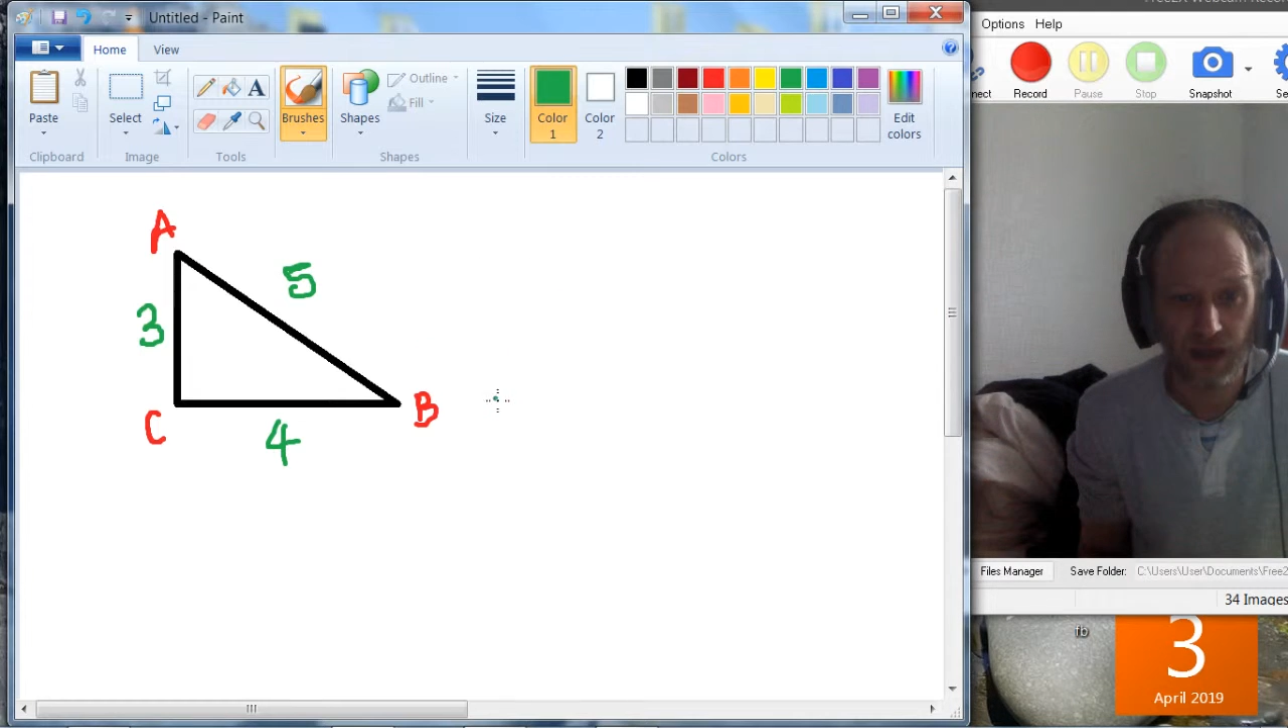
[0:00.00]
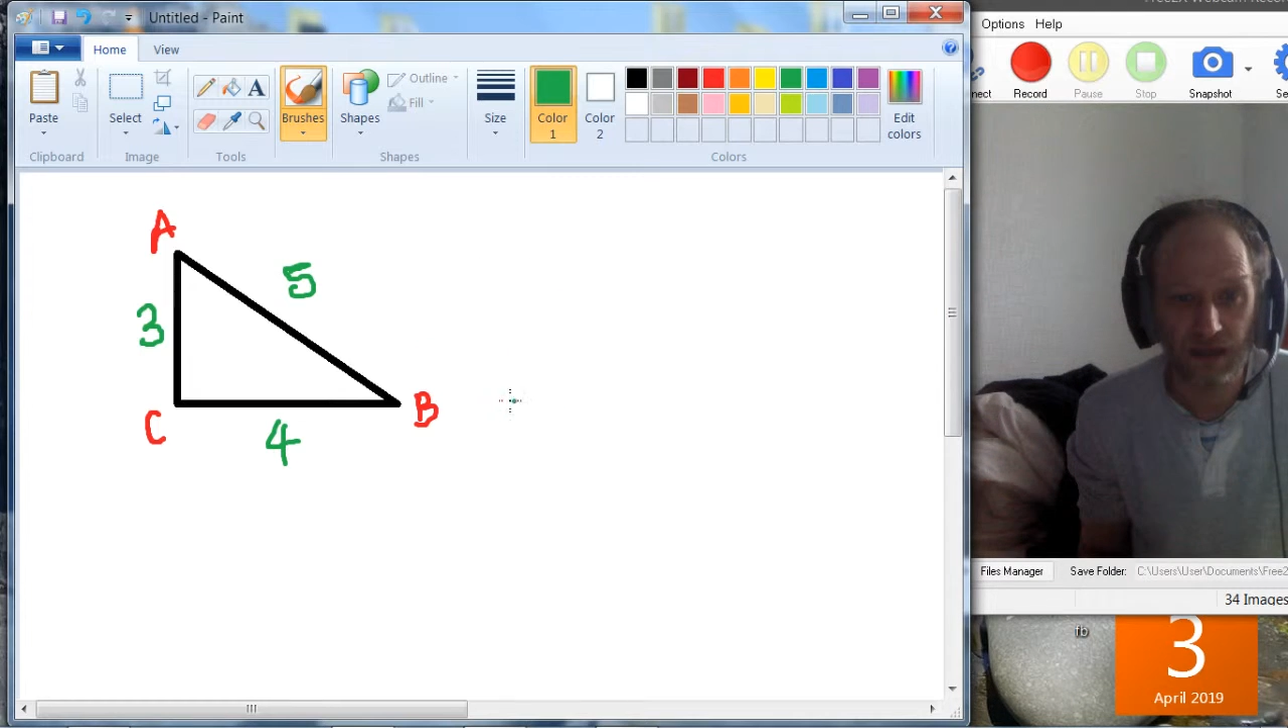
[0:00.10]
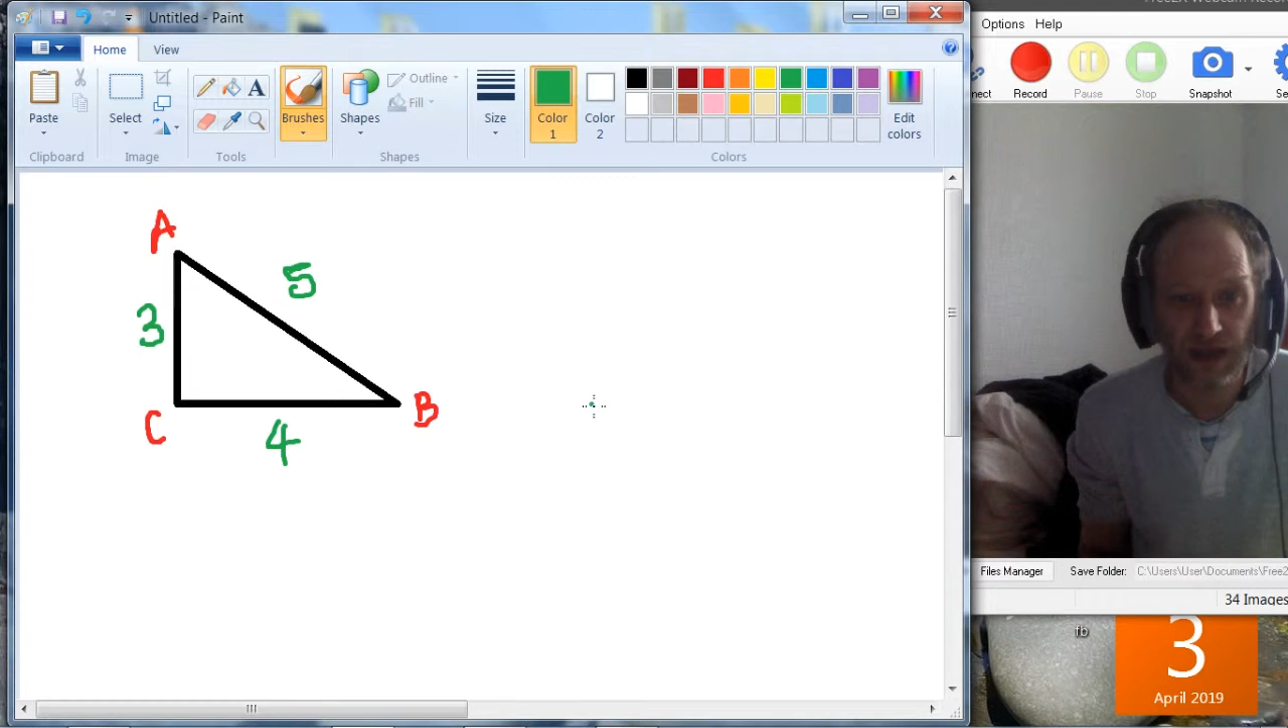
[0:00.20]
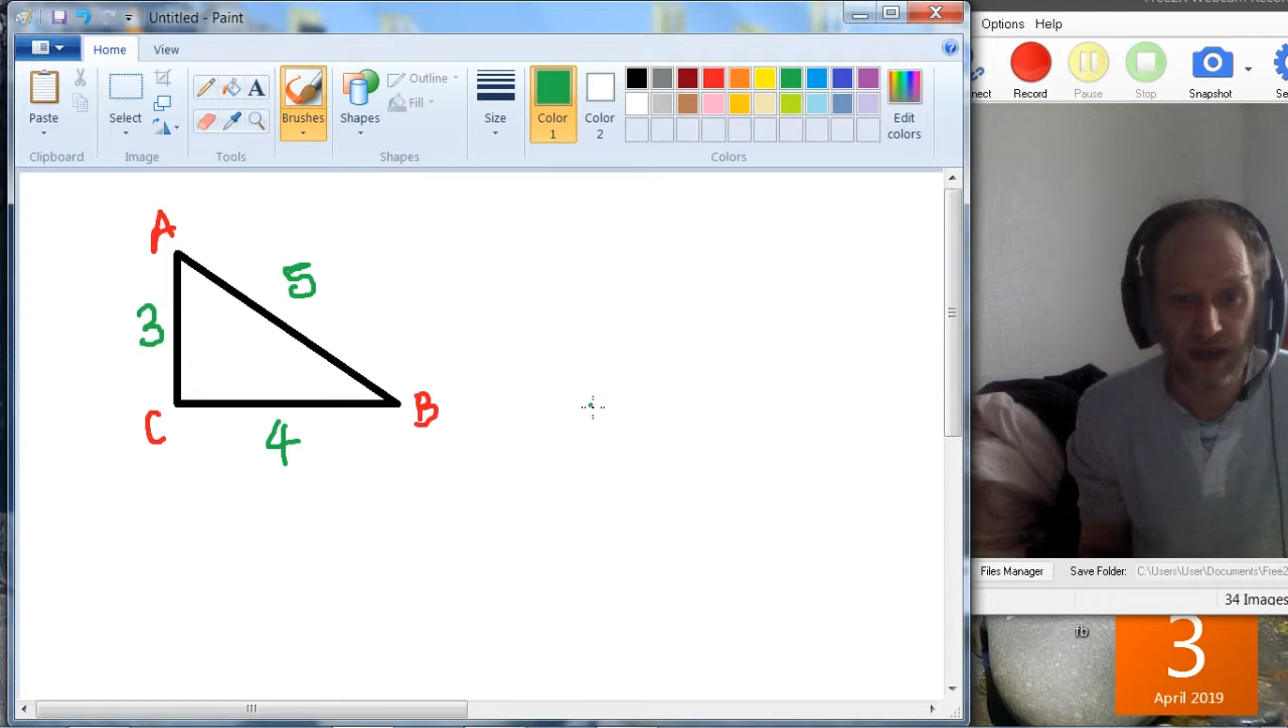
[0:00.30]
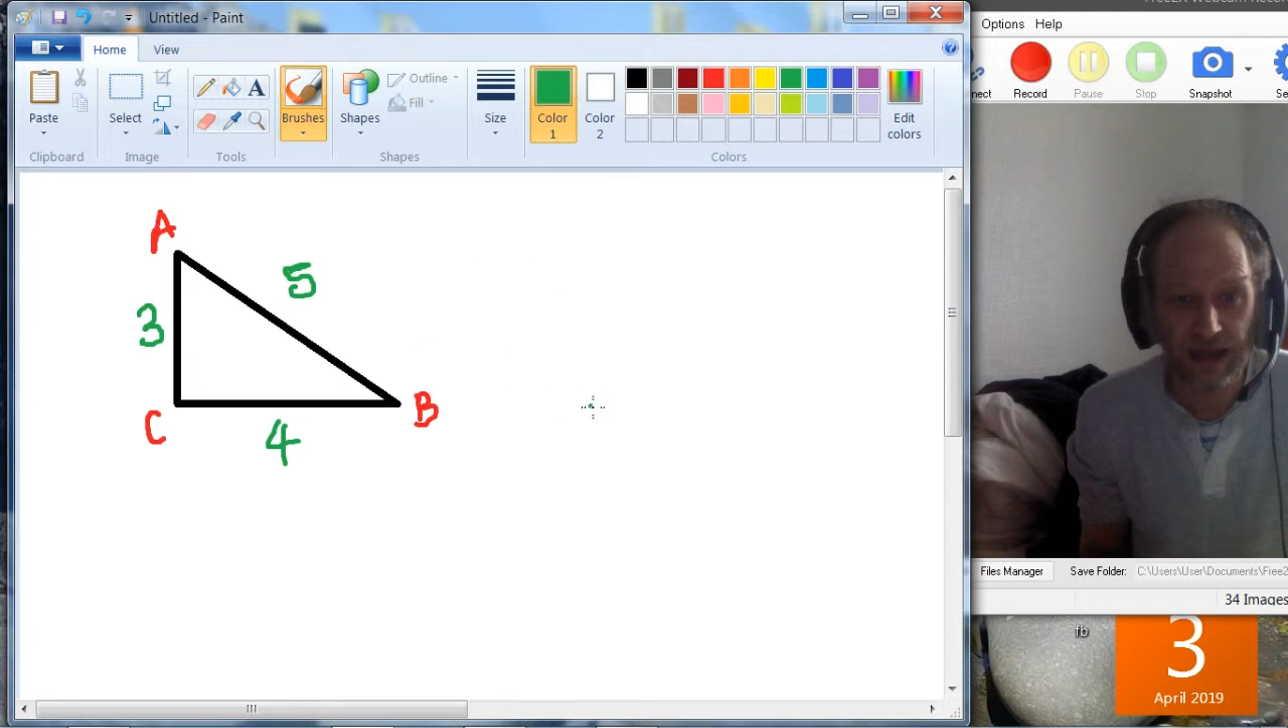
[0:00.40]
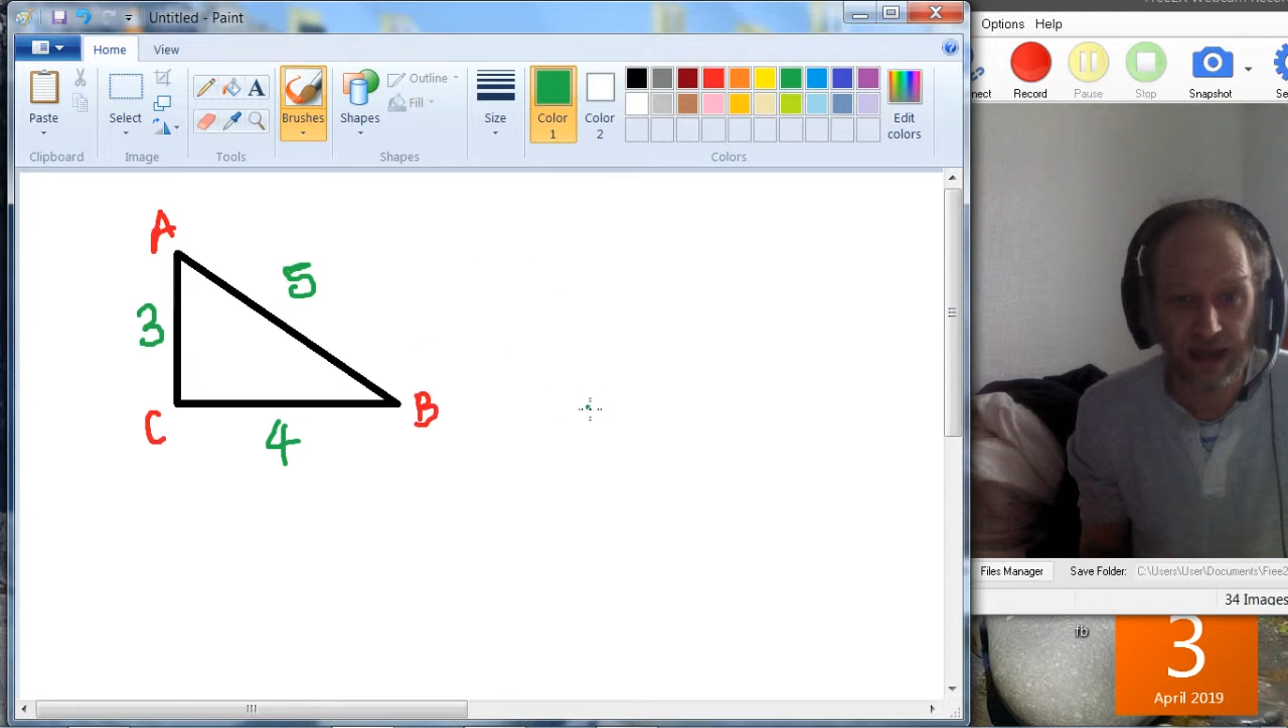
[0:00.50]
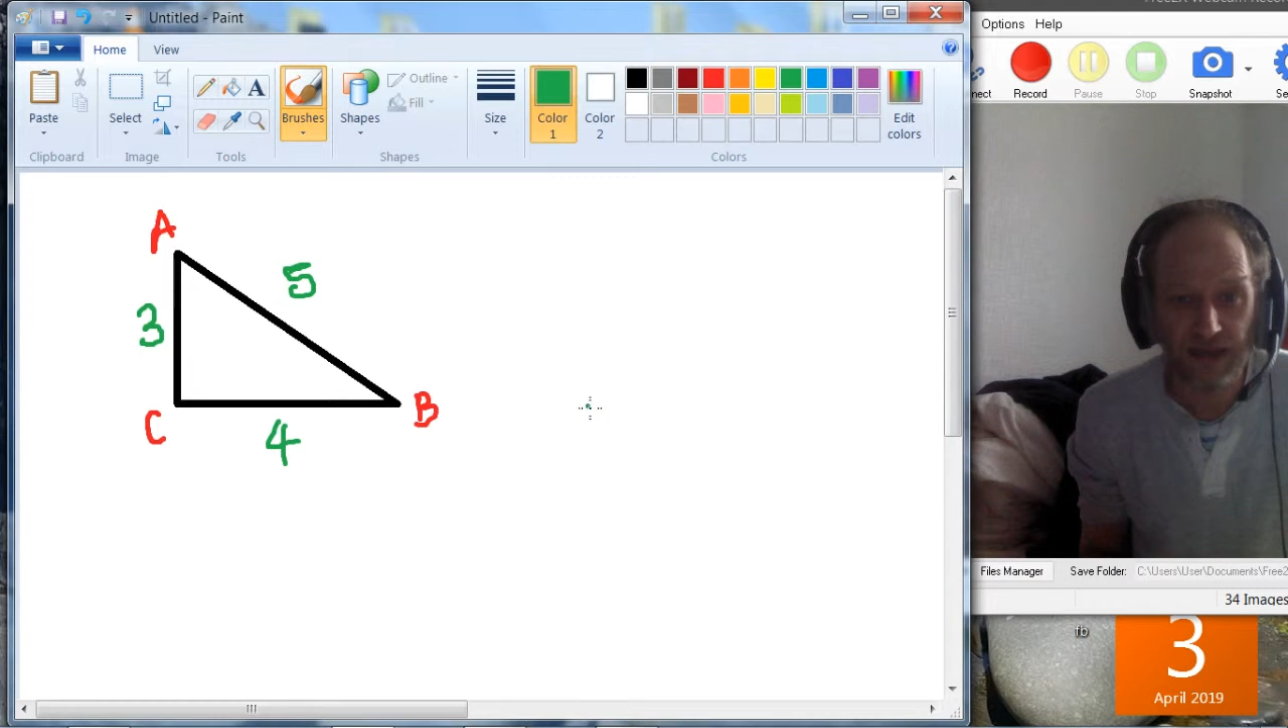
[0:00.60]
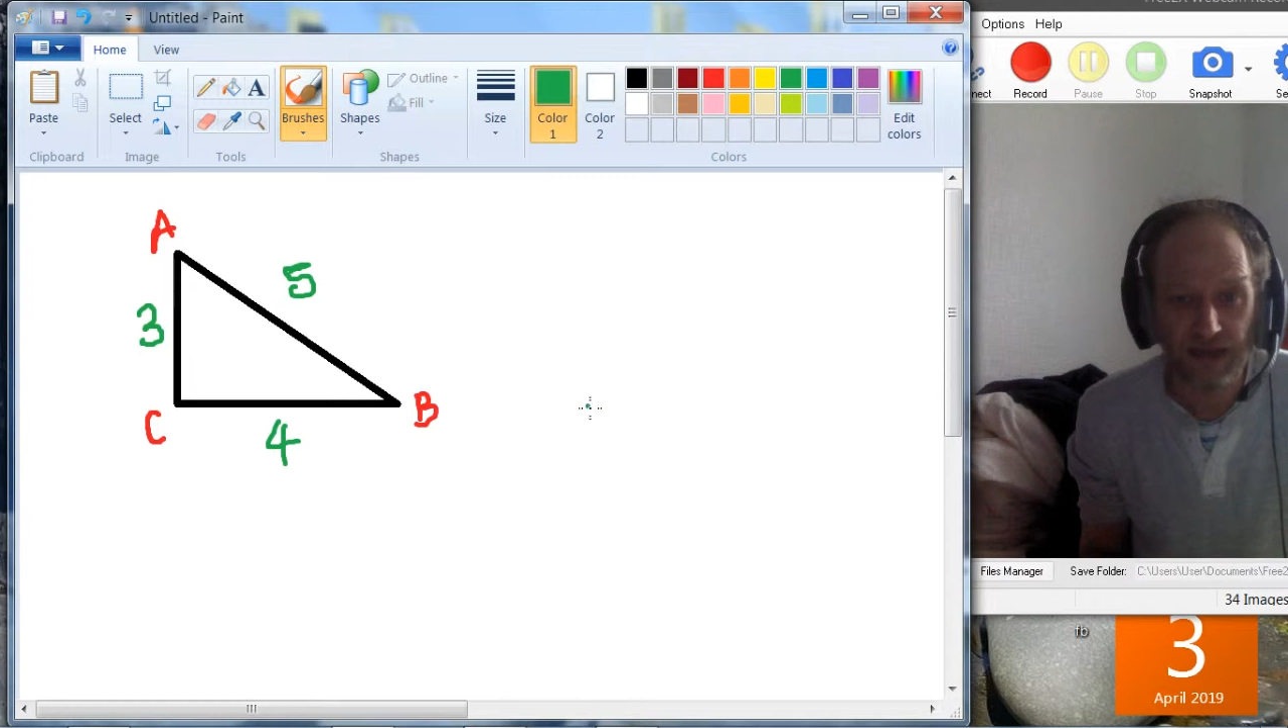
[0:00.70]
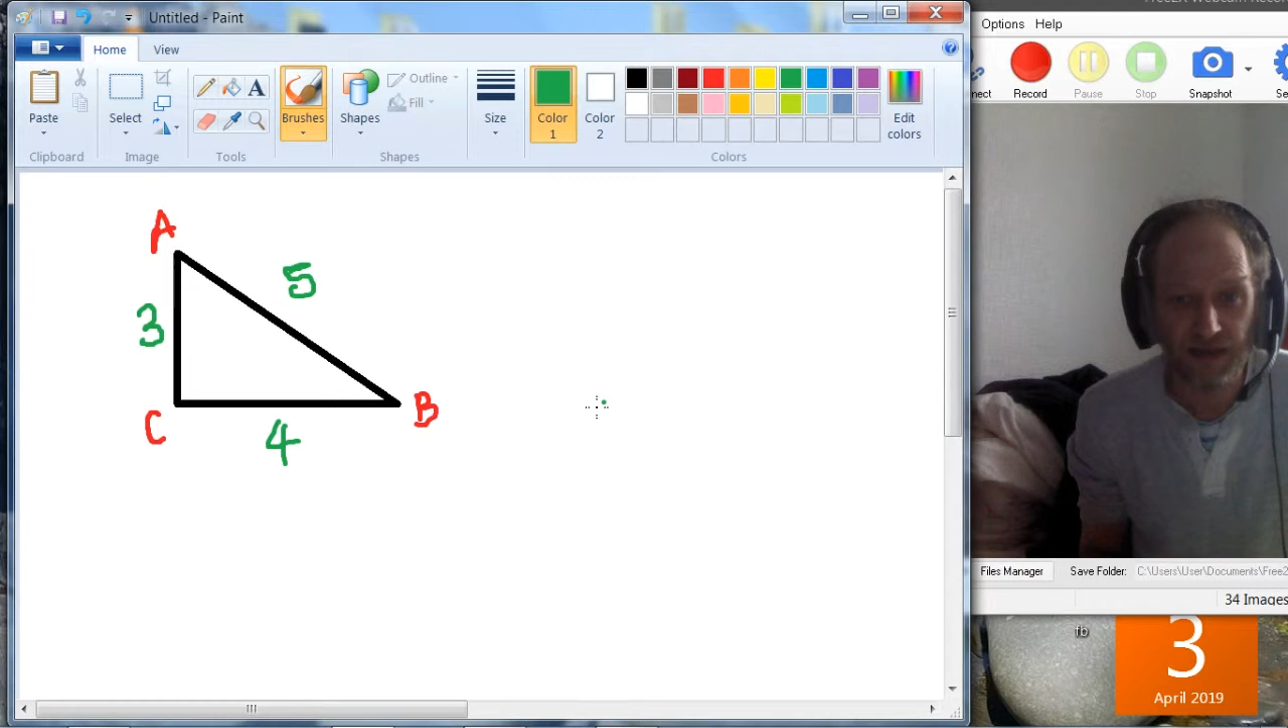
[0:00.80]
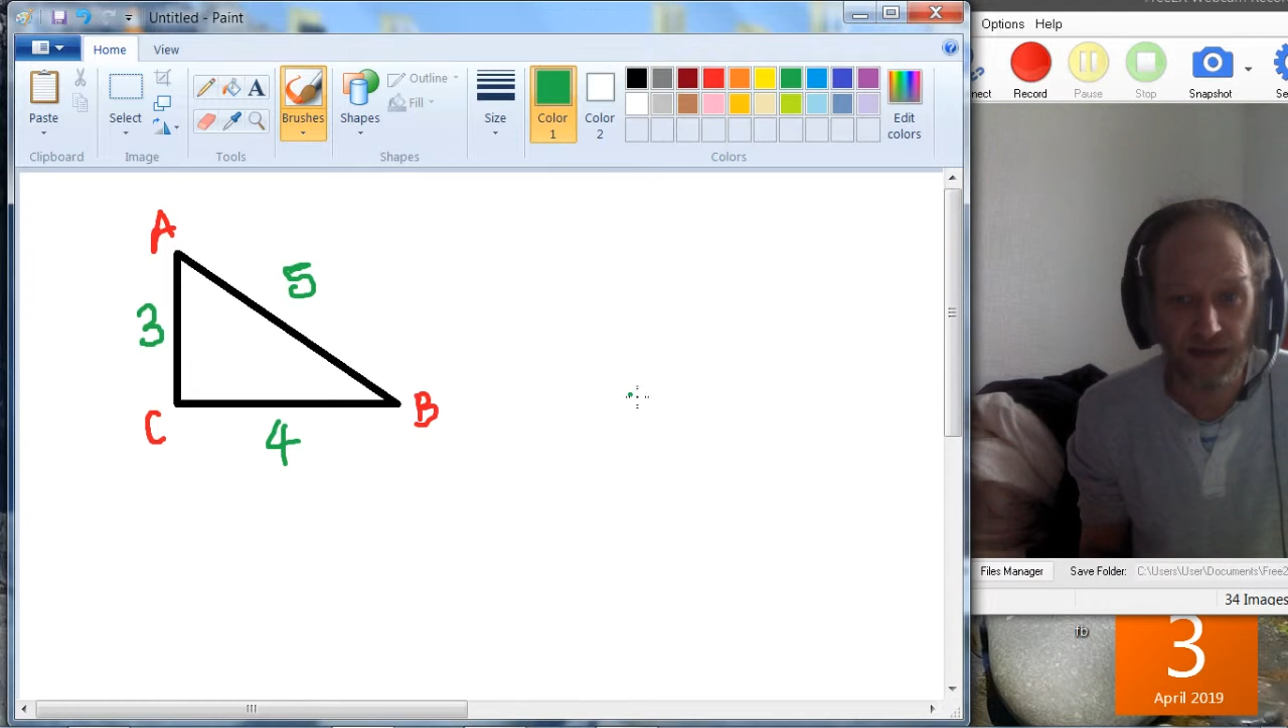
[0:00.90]
the
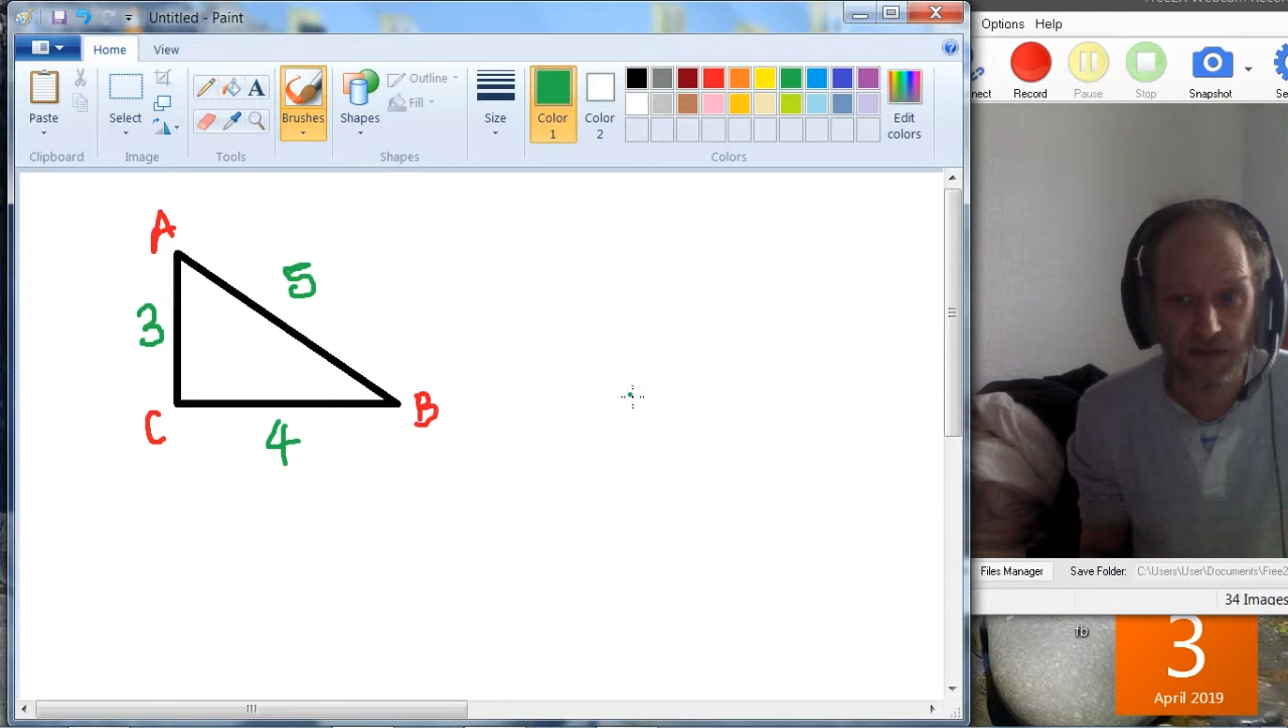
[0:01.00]
length